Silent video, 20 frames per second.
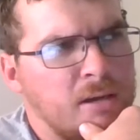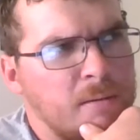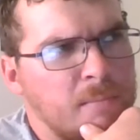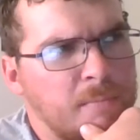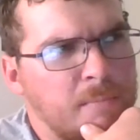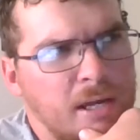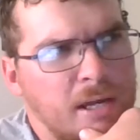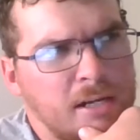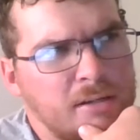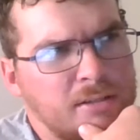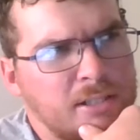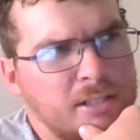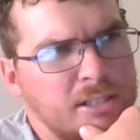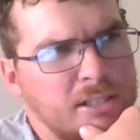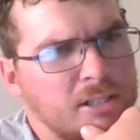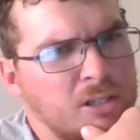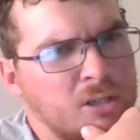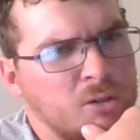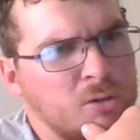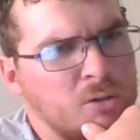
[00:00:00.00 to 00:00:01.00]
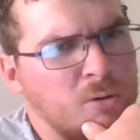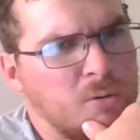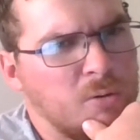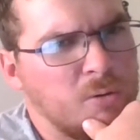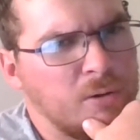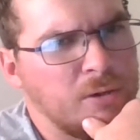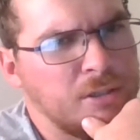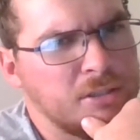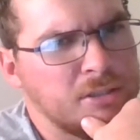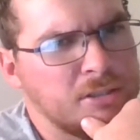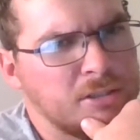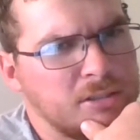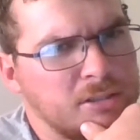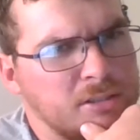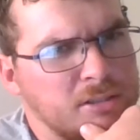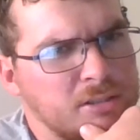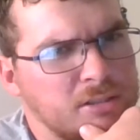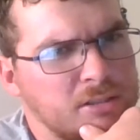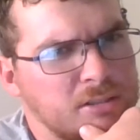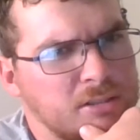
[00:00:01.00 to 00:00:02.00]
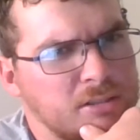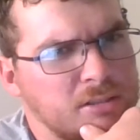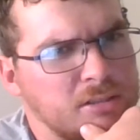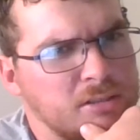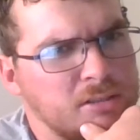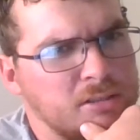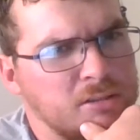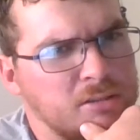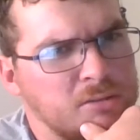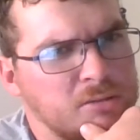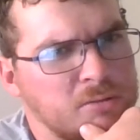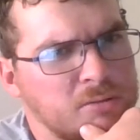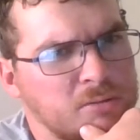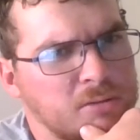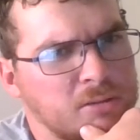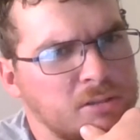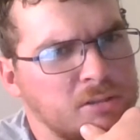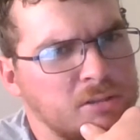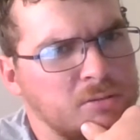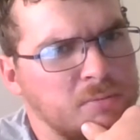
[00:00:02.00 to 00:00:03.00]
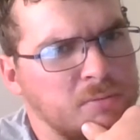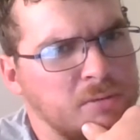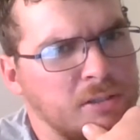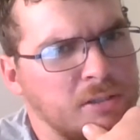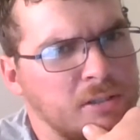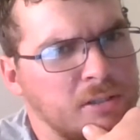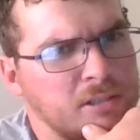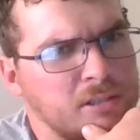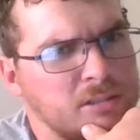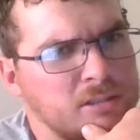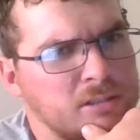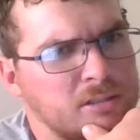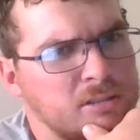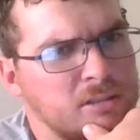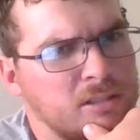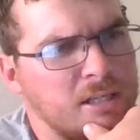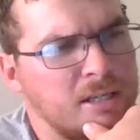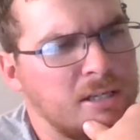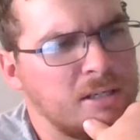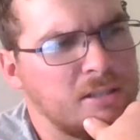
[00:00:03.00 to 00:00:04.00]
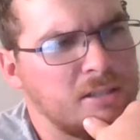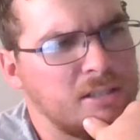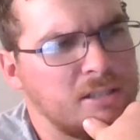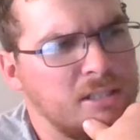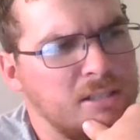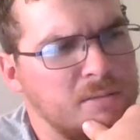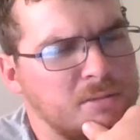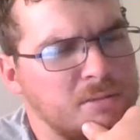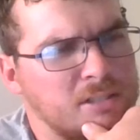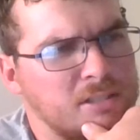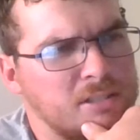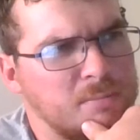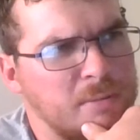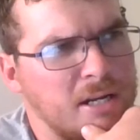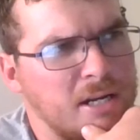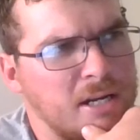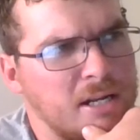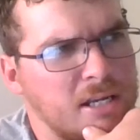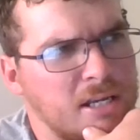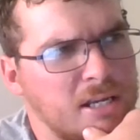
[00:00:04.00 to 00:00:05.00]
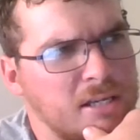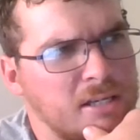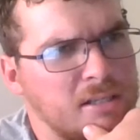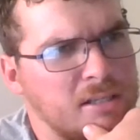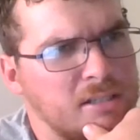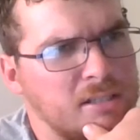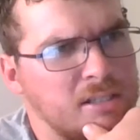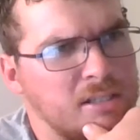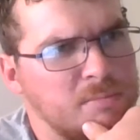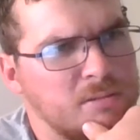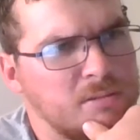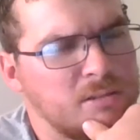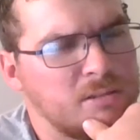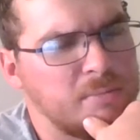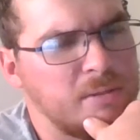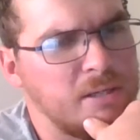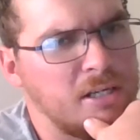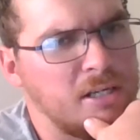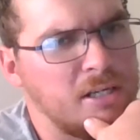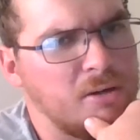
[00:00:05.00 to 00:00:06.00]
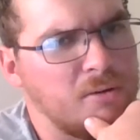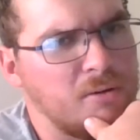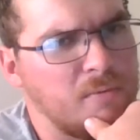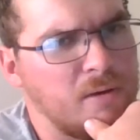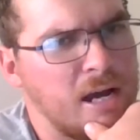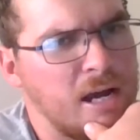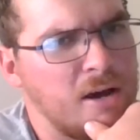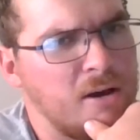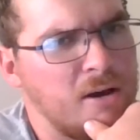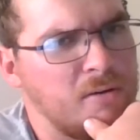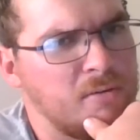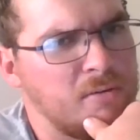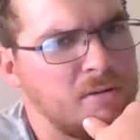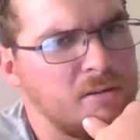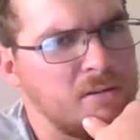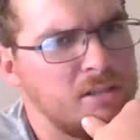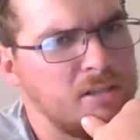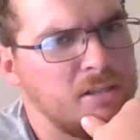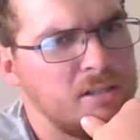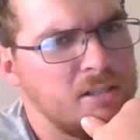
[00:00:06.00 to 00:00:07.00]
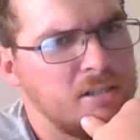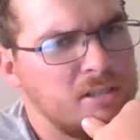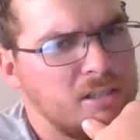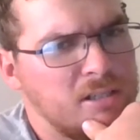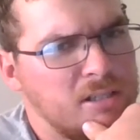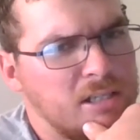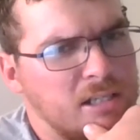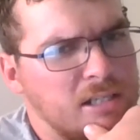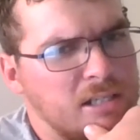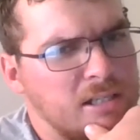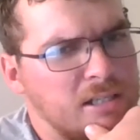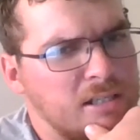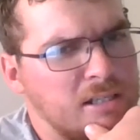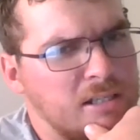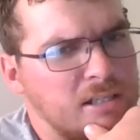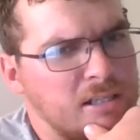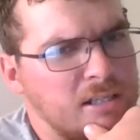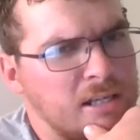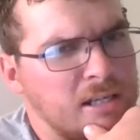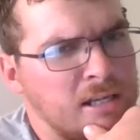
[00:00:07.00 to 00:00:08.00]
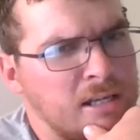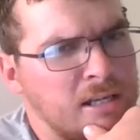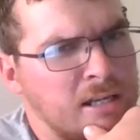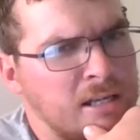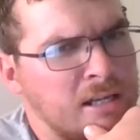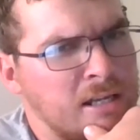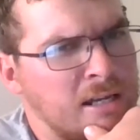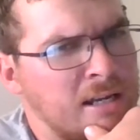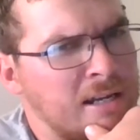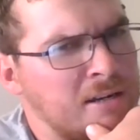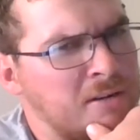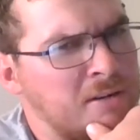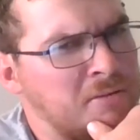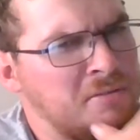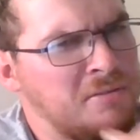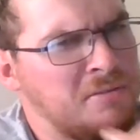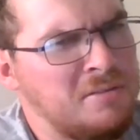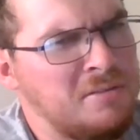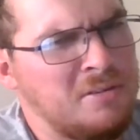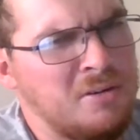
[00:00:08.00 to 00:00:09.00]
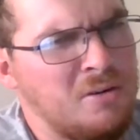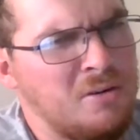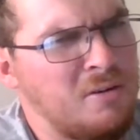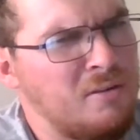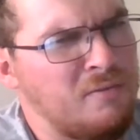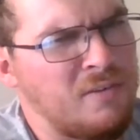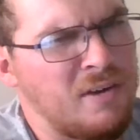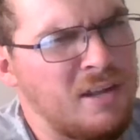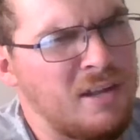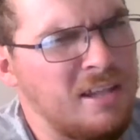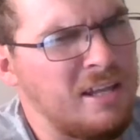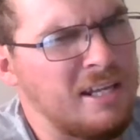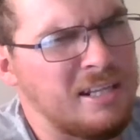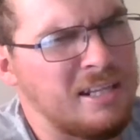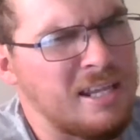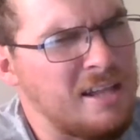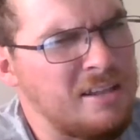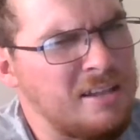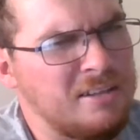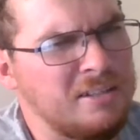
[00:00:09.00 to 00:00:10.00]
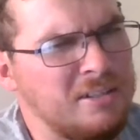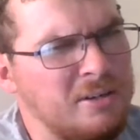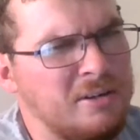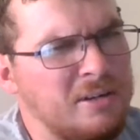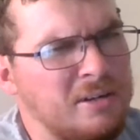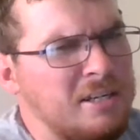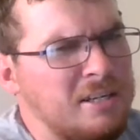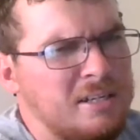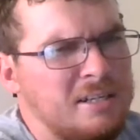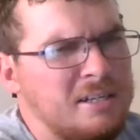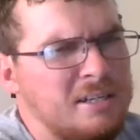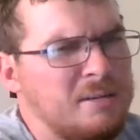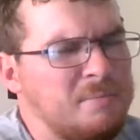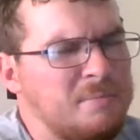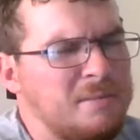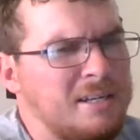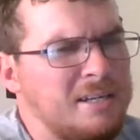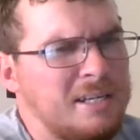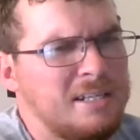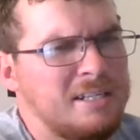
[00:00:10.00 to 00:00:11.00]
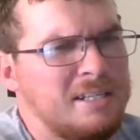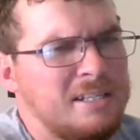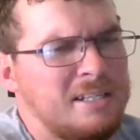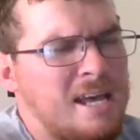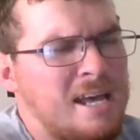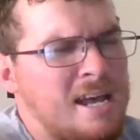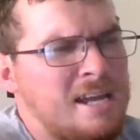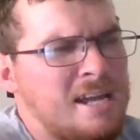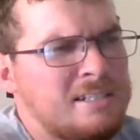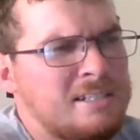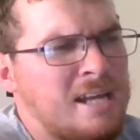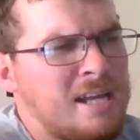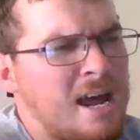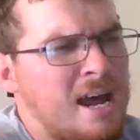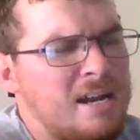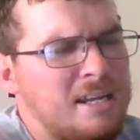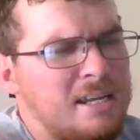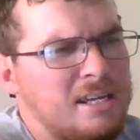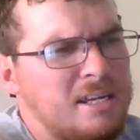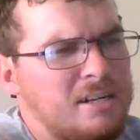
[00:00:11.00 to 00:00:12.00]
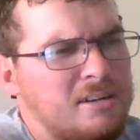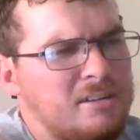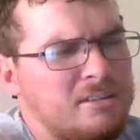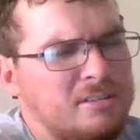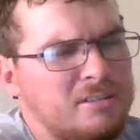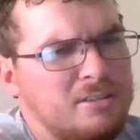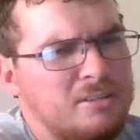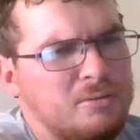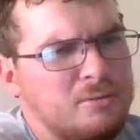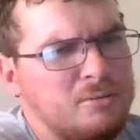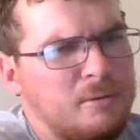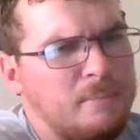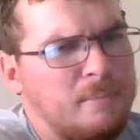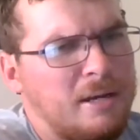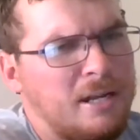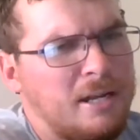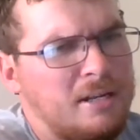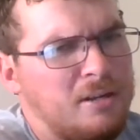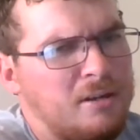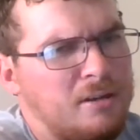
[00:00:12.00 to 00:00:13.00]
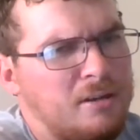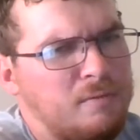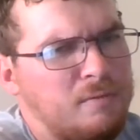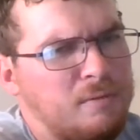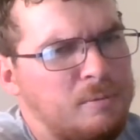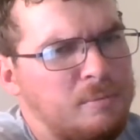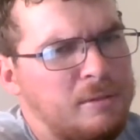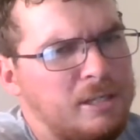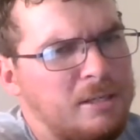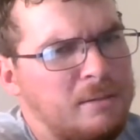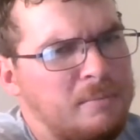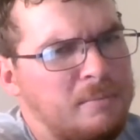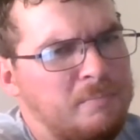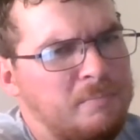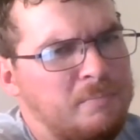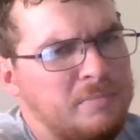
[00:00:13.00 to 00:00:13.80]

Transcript: mainly the chorus. The chorus where it's like keep spinning around. I don't know if I like that lyric. I'm like, that's kind of getting a little repetitive a bit.